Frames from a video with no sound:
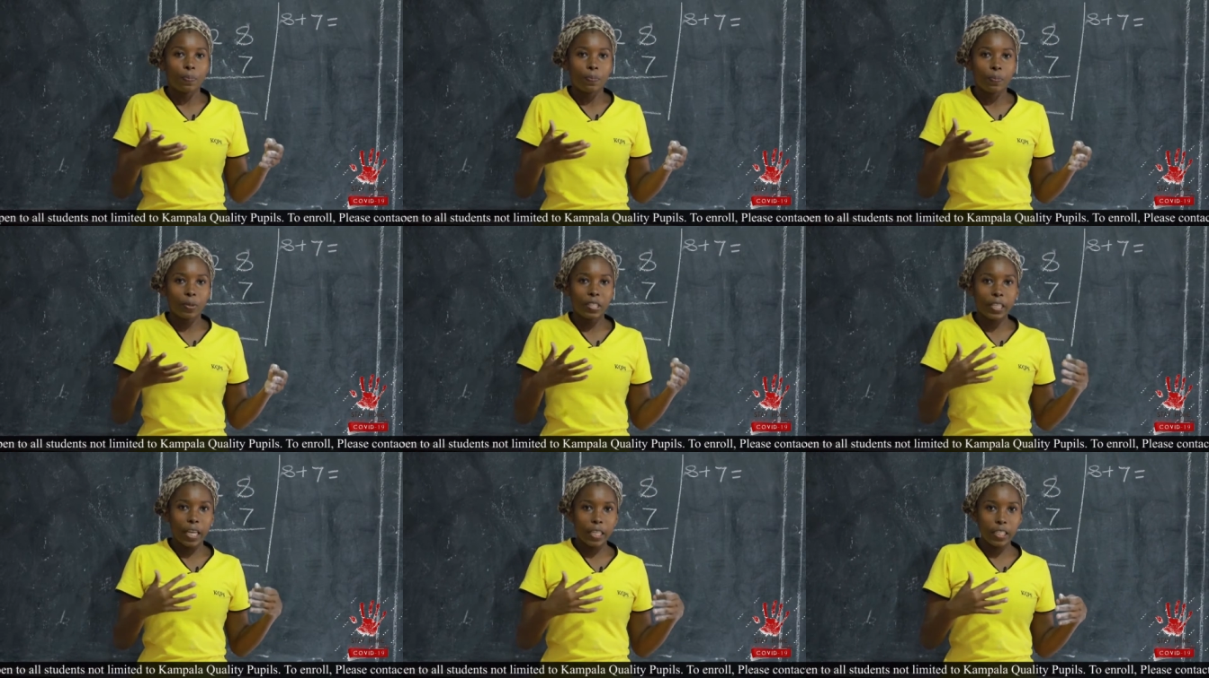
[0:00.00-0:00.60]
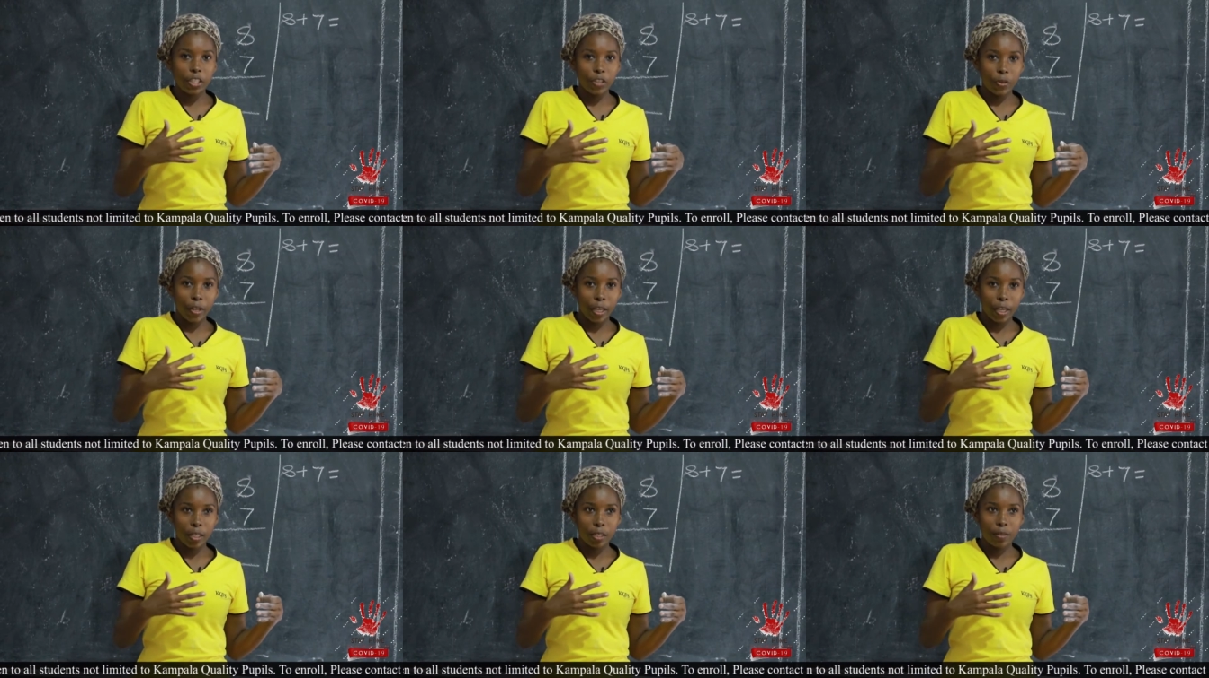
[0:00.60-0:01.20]
Put 8 in your
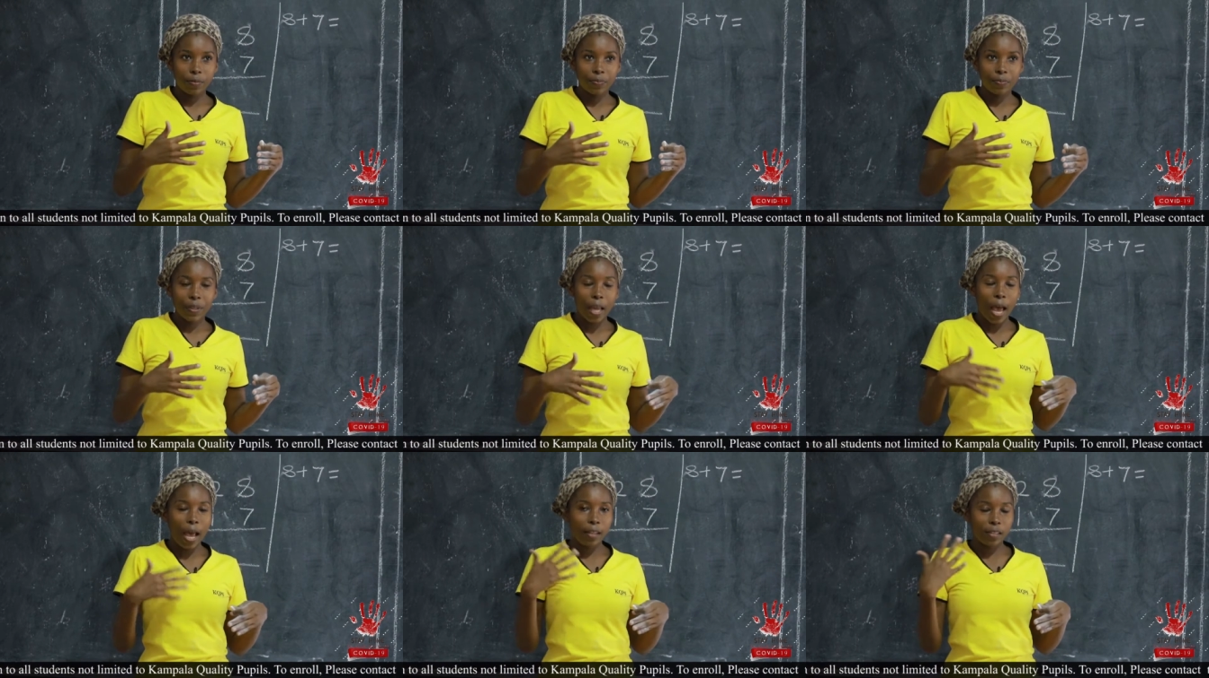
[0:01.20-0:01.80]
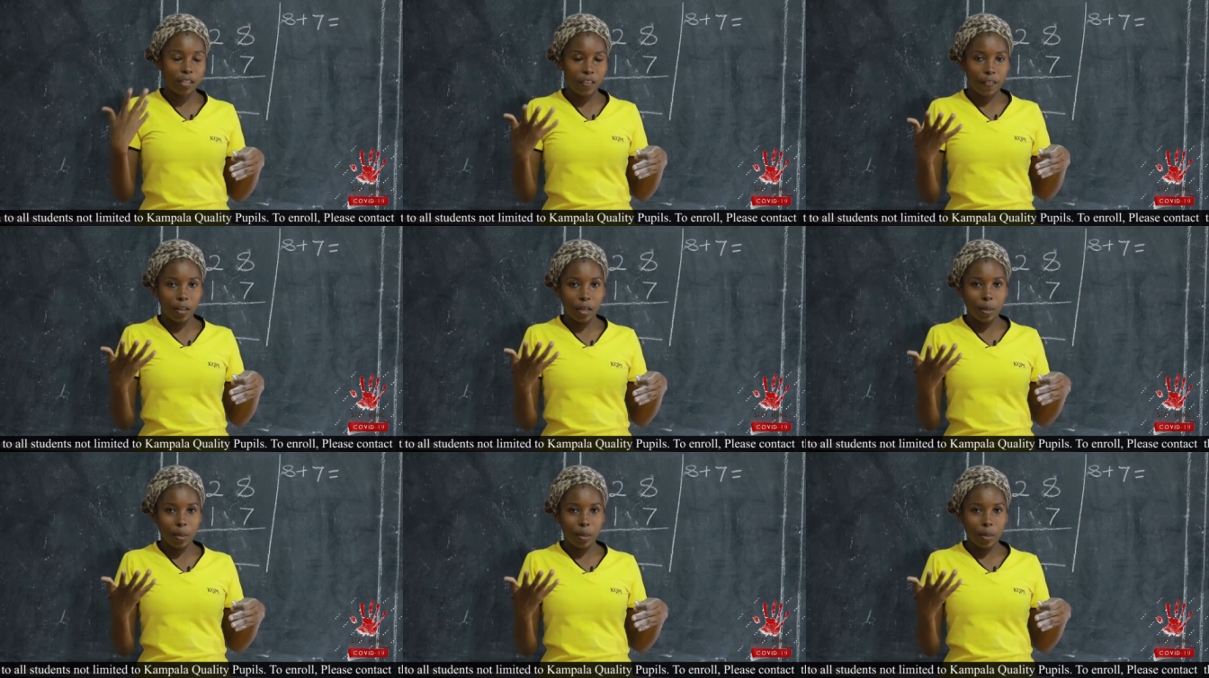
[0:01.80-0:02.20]
head and 7.